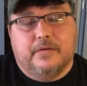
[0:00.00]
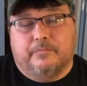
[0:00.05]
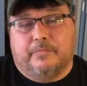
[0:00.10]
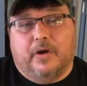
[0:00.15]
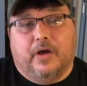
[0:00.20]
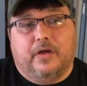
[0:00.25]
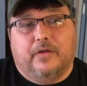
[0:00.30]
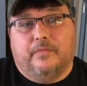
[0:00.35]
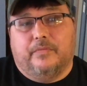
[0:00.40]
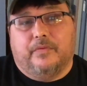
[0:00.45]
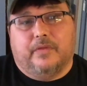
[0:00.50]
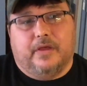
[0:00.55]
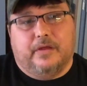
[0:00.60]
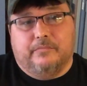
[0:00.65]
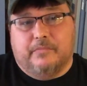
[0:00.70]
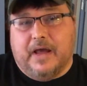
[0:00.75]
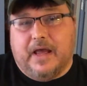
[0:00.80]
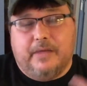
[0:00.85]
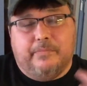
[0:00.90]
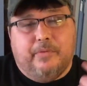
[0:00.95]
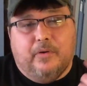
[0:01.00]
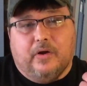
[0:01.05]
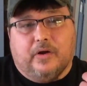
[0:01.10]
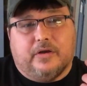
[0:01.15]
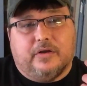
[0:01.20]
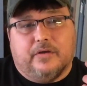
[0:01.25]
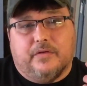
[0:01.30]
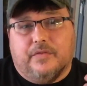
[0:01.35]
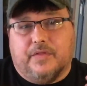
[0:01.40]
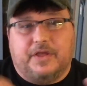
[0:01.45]
but in my
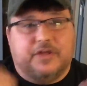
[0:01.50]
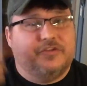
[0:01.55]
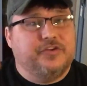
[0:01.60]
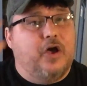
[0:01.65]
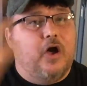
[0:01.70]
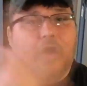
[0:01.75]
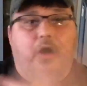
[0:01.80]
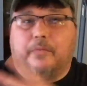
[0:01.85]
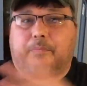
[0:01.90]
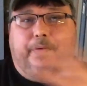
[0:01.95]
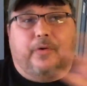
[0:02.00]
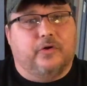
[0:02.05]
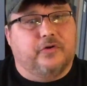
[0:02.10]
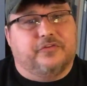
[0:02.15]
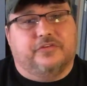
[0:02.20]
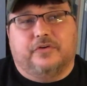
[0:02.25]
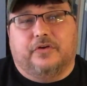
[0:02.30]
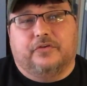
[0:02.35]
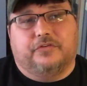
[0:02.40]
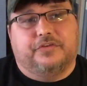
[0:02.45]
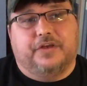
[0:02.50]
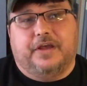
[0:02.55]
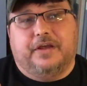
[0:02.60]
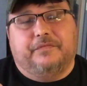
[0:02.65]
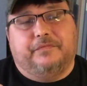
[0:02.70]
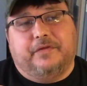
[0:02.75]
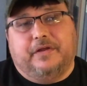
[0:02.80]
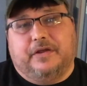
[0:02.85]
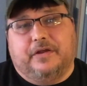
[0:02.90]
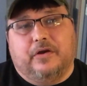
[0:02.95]
book, it's all personal
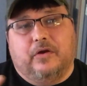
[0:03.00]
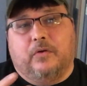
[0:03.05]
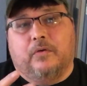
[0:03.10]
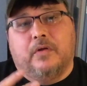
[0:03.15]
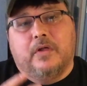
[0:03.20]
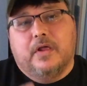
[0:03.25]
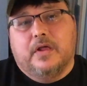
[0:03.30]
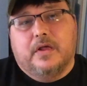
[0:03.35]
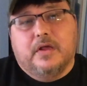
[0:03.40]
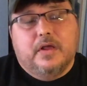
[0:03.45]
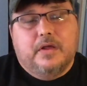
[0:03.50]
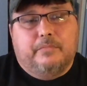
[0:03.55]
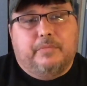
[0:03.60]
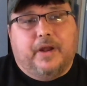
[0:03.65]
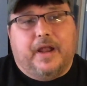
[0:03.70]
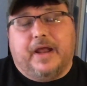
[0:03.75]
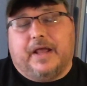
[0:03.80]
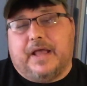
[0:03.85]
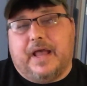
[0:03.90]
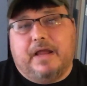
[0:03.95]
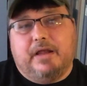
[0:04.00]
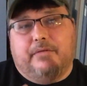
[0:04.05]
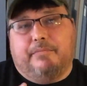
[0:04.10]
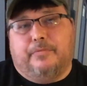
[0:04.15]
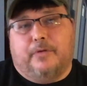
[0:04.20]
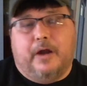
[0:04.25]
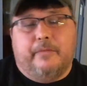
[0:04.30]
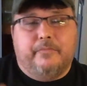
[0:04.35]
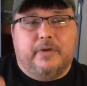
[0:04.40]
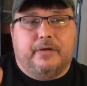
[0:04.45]
safety, you know. But I'm
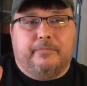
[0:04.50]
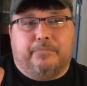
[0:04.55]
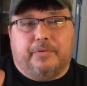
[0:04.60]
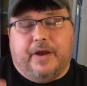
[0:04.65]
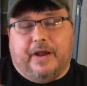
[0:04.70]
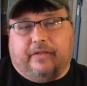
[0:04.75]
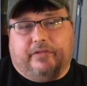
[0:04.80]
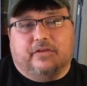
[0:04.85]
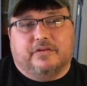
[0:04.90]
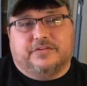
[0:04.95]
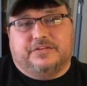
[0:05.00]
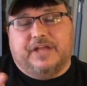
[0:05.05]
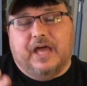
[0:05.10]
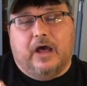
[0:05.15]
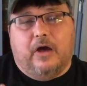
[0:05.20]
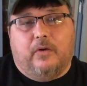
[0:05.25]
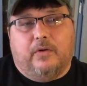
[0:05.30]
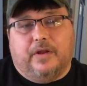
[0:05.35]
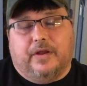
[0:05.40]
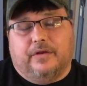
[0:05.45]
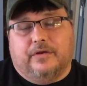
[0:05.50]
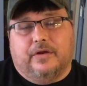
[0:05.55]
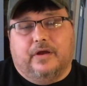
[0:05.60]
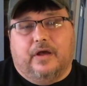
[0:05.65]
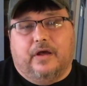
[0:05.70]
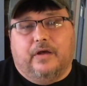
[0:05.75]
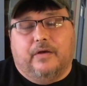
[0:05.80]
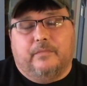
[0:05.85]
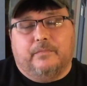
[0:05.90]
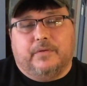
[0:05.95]
going to break this down
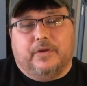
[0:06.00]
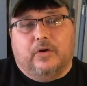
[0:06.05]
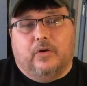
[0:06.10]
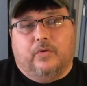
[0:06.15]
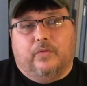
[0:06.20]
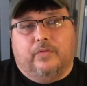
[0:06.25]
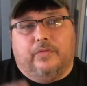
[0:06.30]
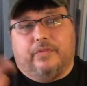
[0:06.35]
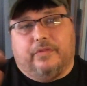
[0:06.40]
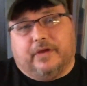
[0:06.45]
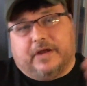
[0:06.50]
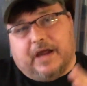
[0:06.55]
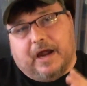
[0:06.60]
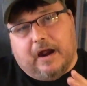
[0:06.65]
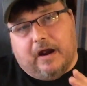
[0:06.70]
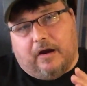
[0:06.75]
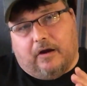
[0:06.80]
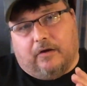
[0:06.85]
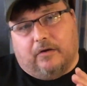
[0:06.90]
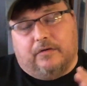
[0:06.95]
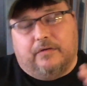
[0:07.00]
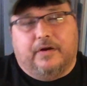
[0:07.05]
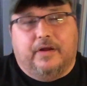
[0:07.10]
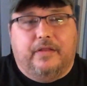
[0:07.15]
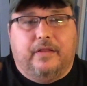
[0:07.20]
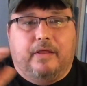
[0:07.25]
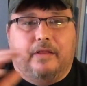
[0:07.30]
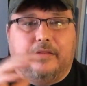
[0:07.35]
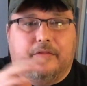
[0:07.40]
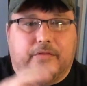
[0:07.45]
into, you know, the car
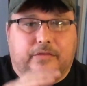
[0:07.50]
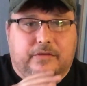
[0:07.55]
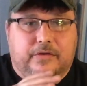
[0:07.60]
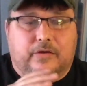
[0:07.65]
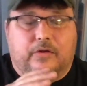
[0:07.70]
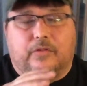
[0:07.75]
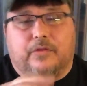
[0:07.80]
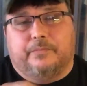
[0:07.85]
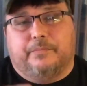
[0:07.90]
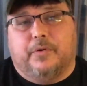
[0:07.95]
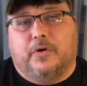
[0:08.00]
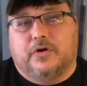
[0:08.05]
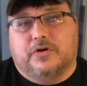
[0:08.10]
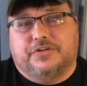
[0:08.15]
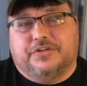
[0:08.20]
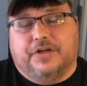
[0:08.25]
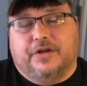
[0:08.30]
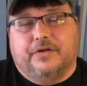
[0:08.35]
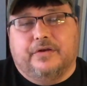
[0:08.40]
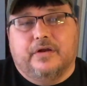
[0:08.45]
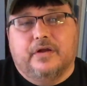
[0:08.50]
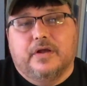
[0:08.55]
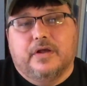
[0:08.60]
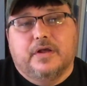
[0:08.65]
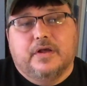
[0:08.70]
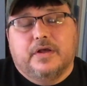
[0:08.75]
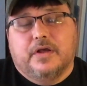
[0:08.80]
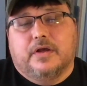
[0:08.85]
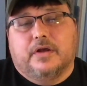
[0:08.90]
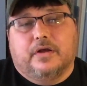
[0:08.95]
and then, you know, the person.
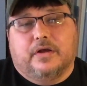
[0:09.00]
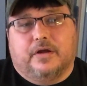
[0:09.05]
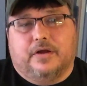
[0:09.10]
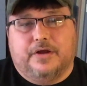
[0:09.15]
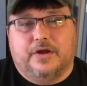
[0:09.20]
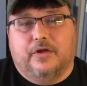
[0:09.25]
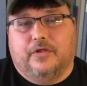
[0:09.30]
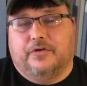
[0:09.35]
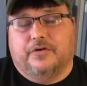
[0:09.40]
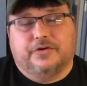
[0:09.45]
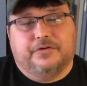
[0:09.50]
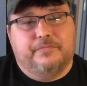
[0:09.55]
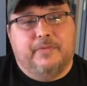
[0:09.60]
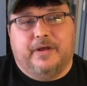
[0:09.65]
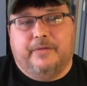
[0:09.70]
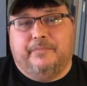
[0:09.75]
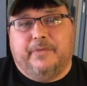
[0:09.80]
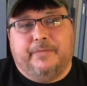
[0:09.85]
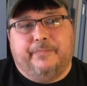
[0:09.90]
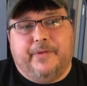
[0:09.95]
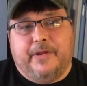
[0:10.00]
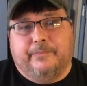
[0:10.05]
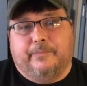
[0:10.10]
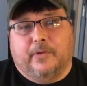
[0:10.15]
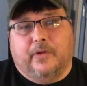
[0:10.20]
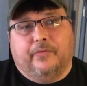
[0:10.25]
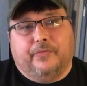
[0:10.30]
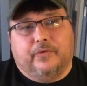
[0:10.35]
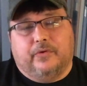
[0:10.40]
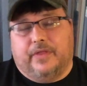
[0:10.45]
You know, there might be
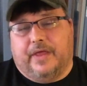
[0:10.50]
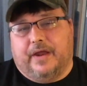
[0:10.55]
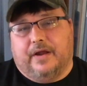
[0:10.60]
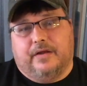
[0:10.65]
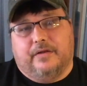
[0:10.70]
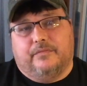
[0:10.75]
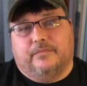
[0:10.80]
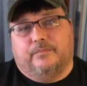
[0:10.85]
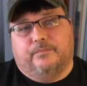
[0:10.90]
people out there that